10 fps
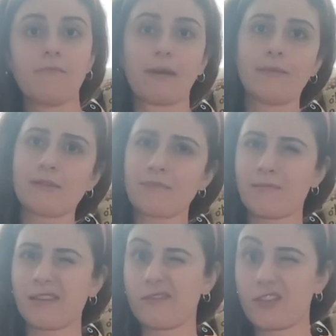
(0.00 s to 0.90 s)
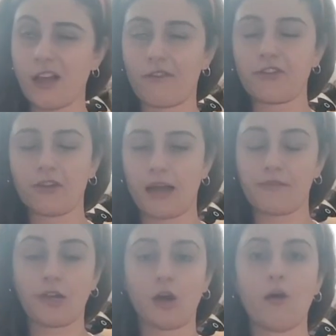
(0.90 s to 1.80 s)
sometimes even softer, I don't
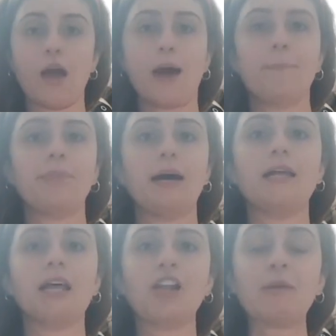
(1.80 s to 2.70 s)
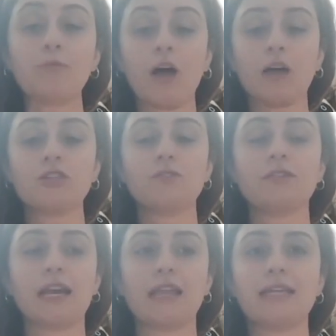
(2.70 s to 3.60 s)
know. But a lot of people also
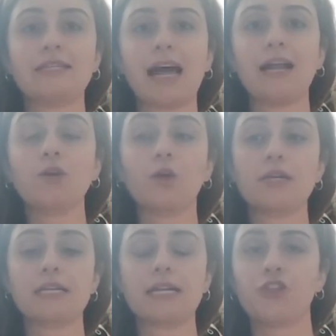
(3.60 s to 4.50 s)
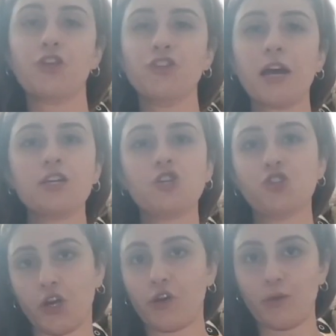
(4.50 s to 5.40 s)
say that satin corsets, they're not as
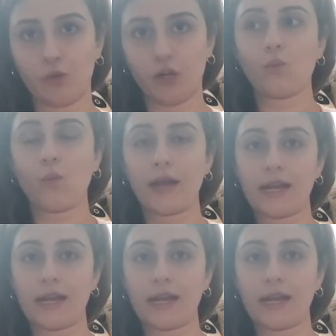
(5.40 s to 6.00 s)
durable when it